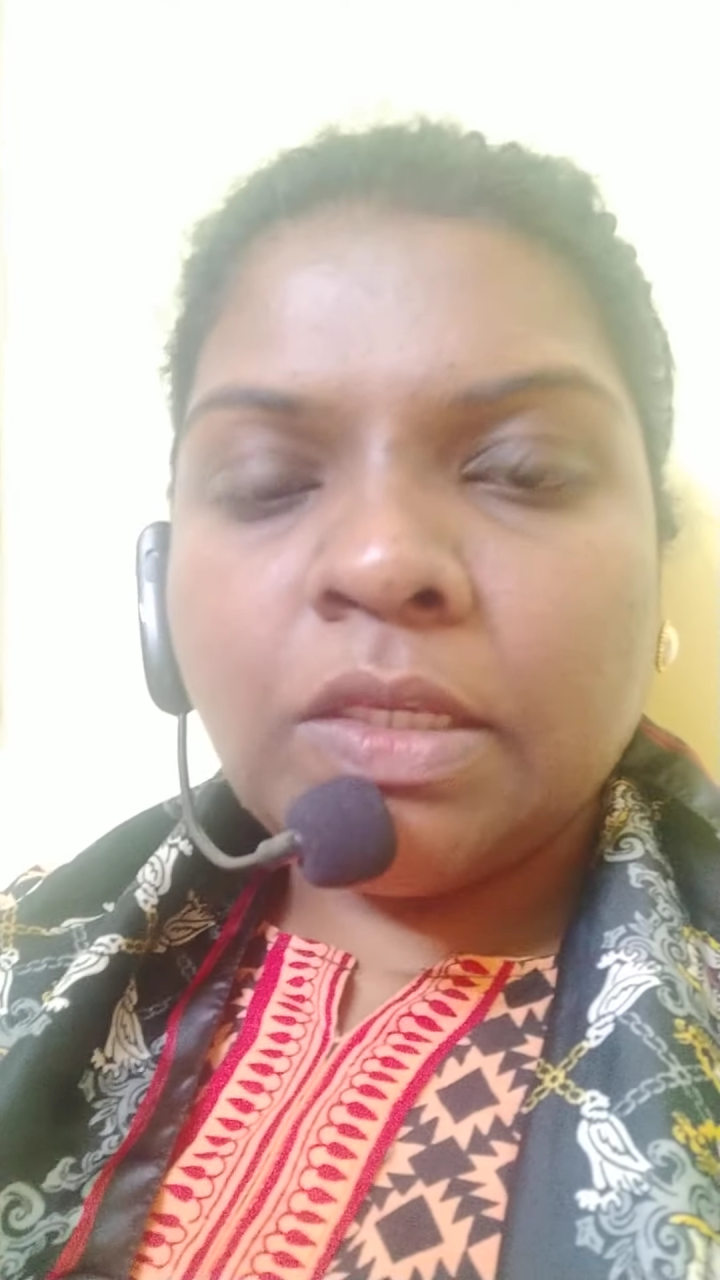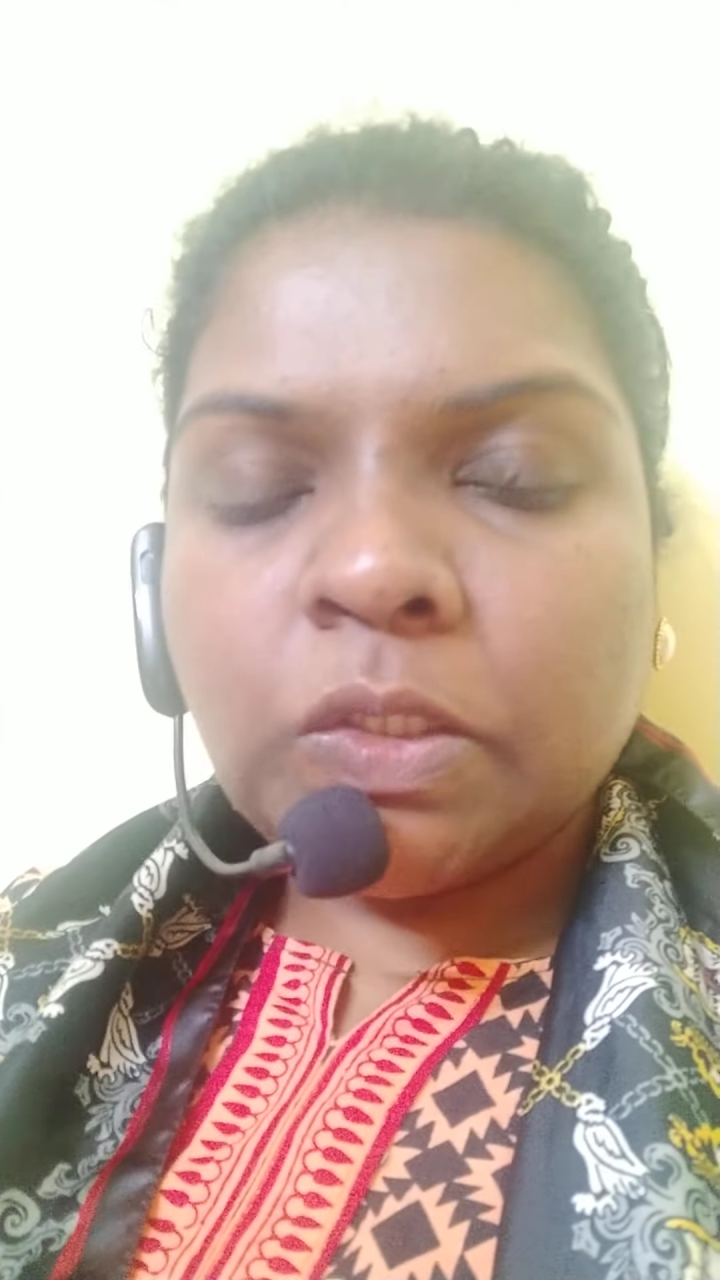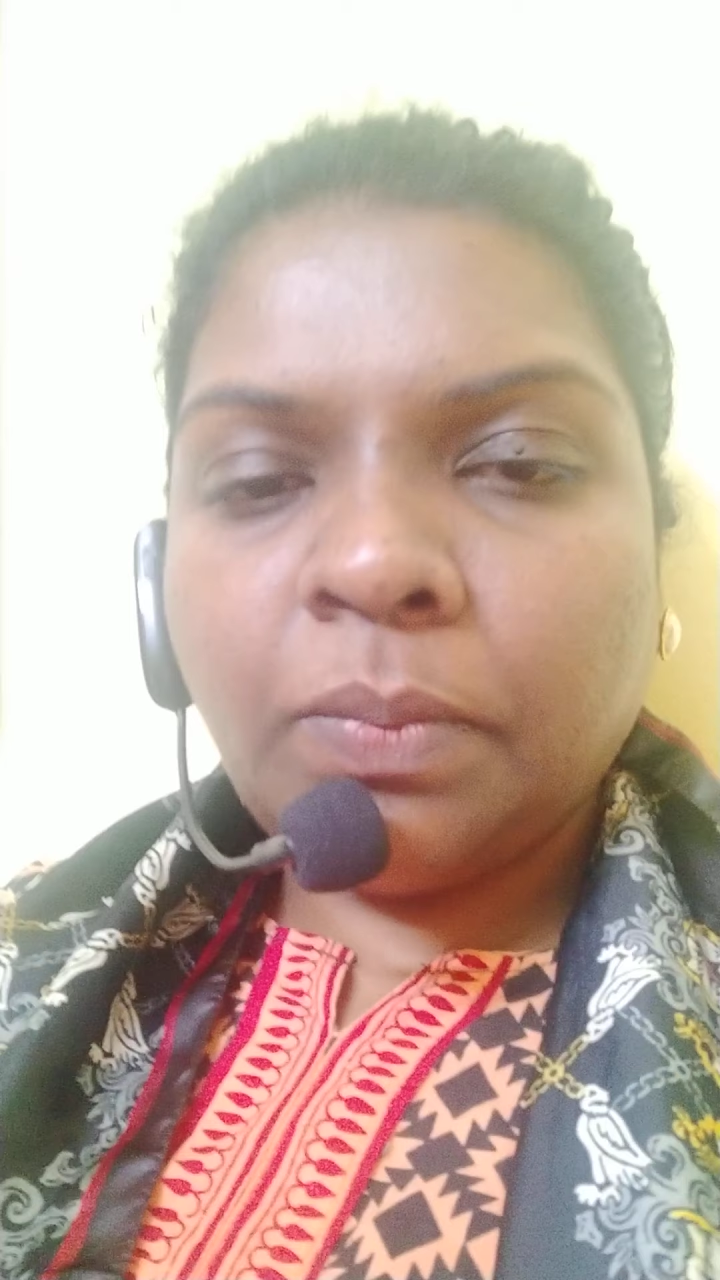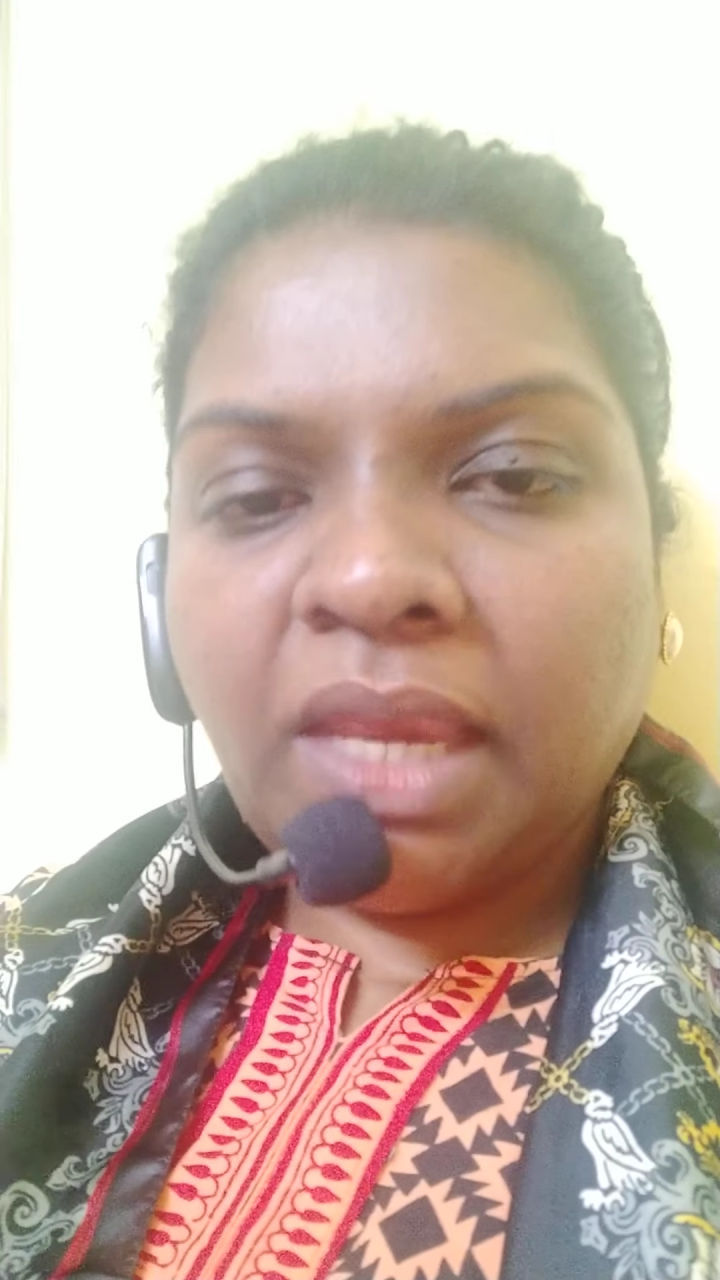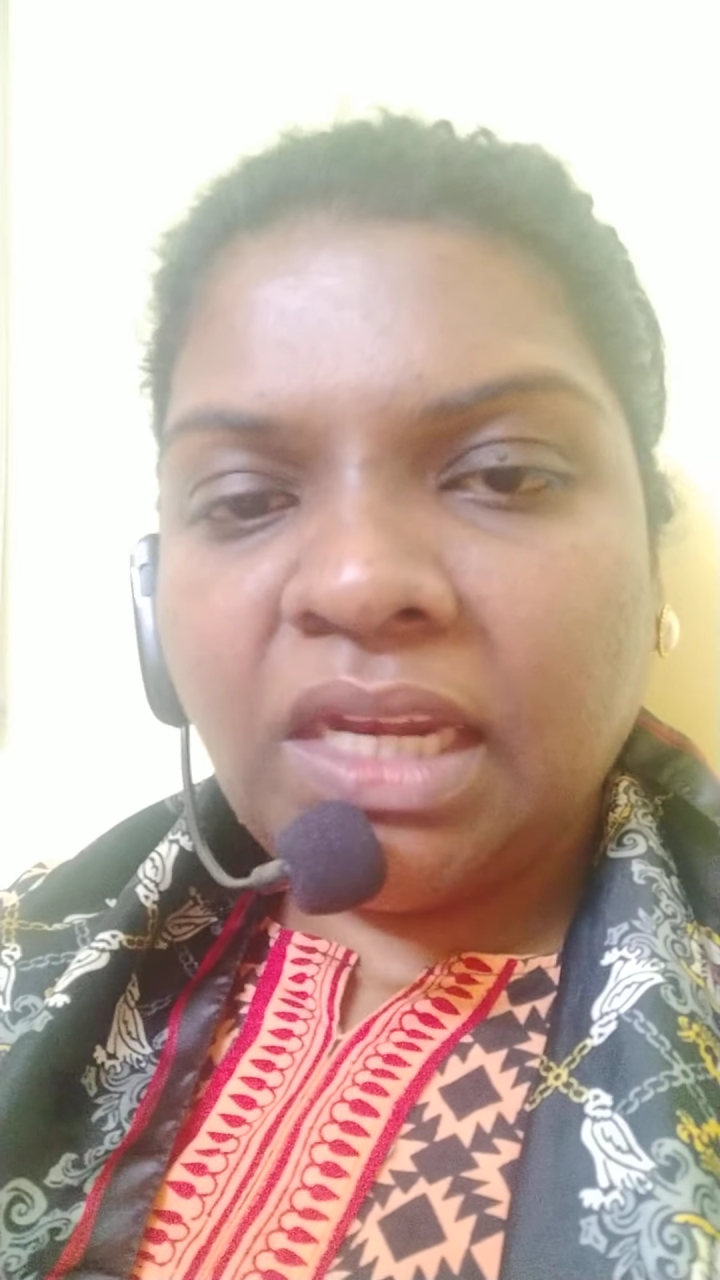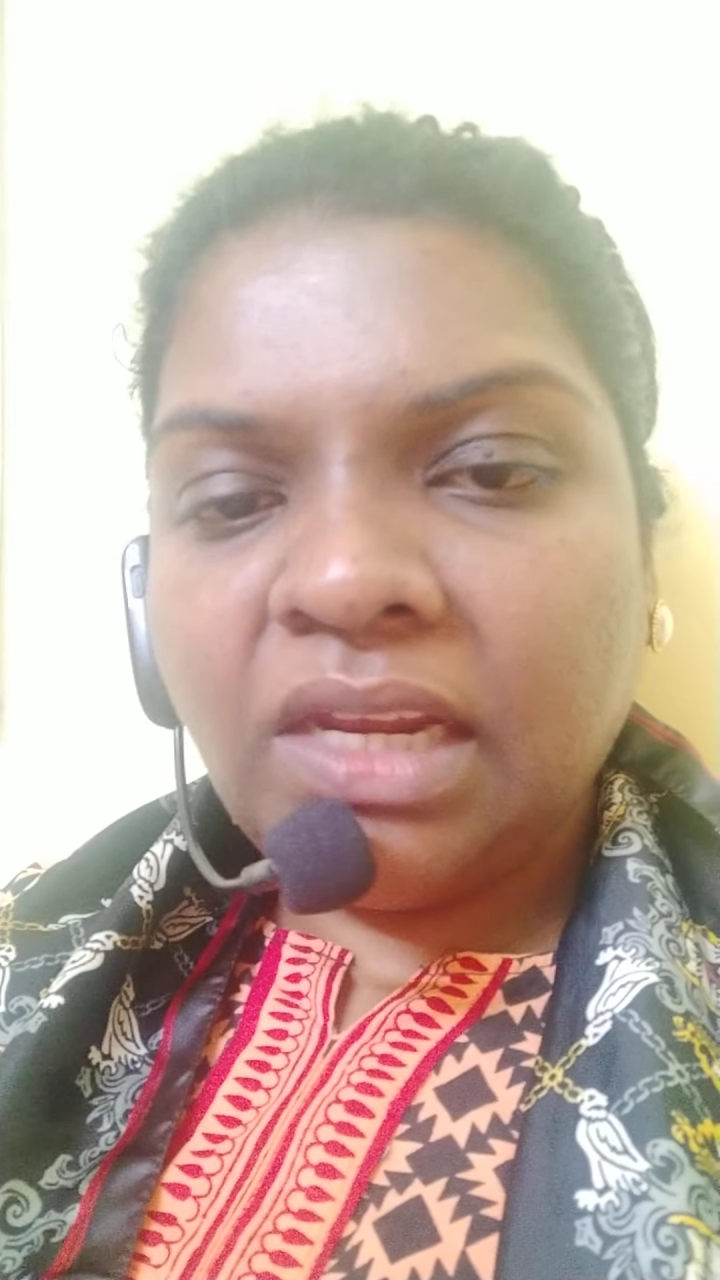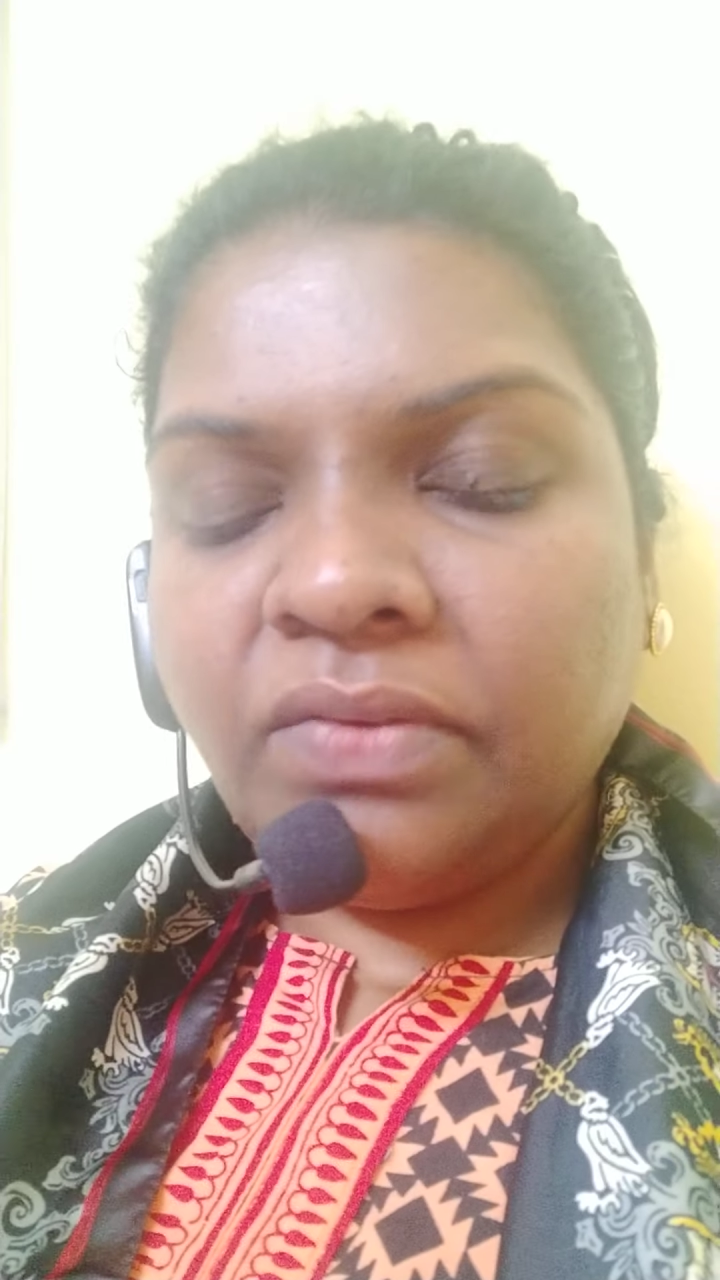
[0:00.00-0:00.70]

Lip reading: So mainly